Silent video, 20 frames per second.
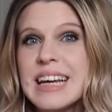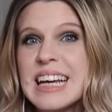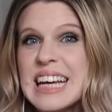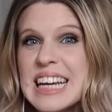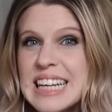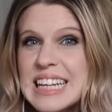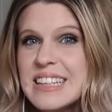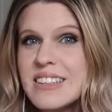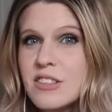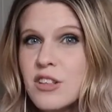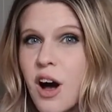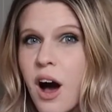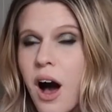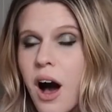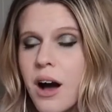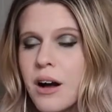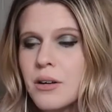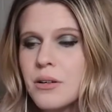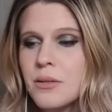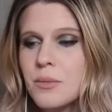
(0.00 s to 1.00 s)
was
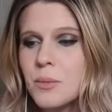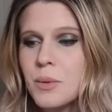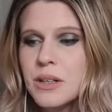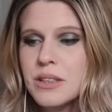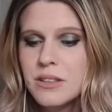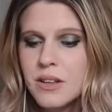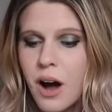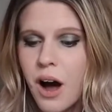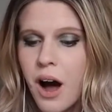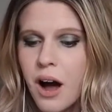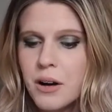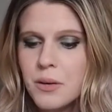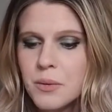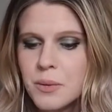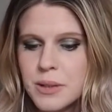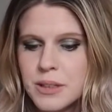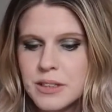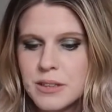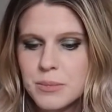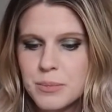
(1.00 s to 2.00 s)

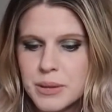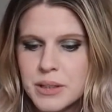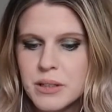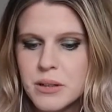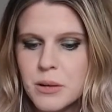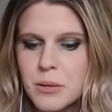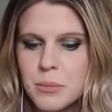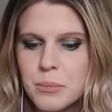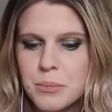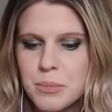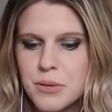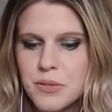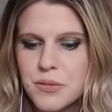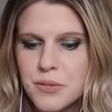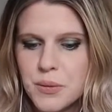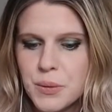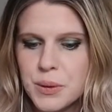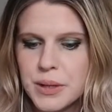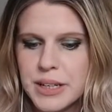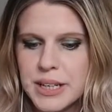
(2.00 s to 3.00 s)
Hogwarts built
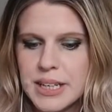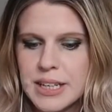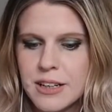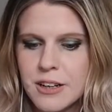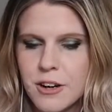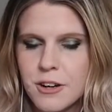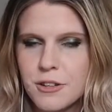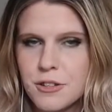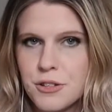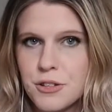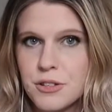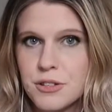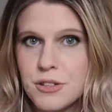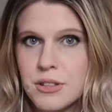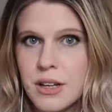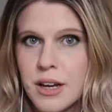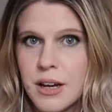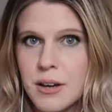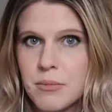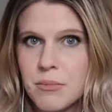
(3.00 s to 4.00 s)
before King Arthur's
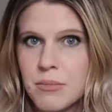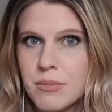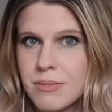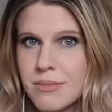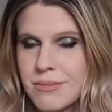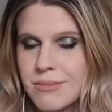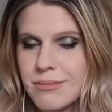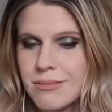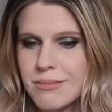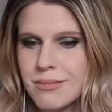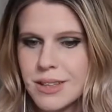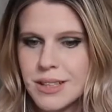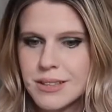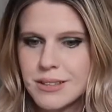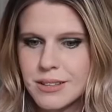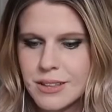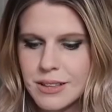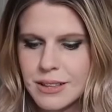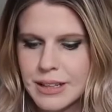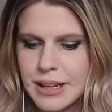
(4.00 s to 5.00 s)
time?
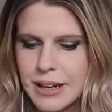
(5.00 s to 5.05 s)
Let's look that